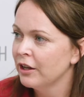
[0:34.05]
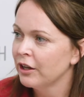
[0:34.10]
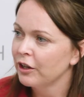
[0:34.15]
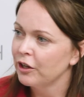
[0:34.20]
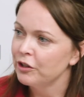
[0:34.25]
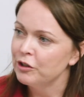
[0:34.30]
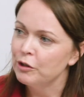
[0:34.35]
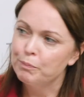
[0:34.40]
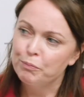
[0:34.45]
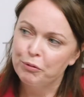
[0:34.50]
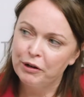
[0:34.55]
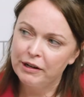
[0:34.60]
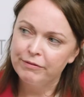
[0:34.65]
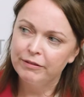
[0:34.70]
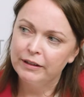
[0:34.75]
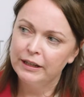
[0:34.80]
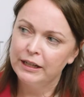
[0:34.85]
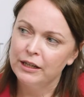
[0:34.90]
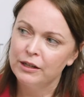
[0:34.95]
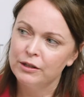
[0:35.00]
Can you
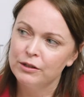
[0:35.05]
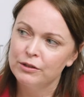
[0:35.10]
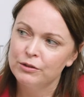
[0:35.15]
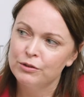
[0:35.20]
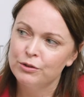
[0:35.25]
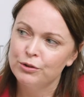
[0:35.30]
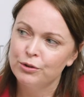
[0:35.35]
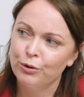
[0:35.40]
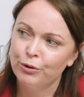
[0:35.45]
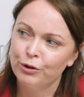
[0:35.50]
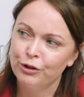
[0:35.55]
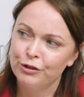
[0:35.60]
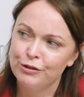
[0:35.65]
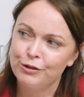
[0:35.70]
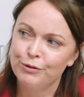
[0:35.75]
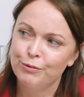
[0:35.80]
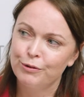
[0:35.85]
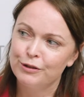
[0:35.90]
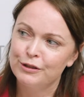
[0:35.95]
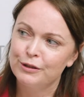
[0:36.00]
briefly talk us
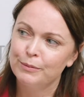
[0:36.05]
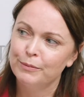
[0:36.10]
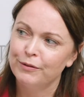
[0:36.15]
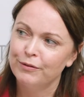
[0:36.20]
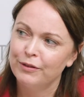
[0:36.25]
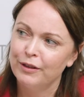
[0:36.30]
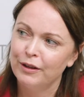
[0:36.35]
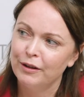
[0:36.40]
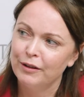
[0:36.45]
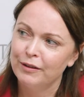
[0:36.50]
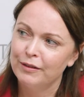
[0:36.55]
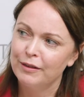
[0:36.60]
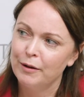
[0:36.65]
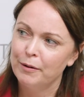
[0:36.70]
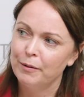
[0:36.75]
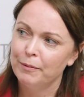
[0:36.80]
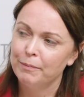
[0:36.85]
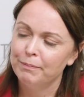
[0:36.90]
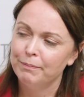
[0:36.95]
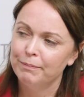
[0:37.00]
through some of
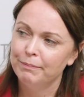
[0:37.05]
the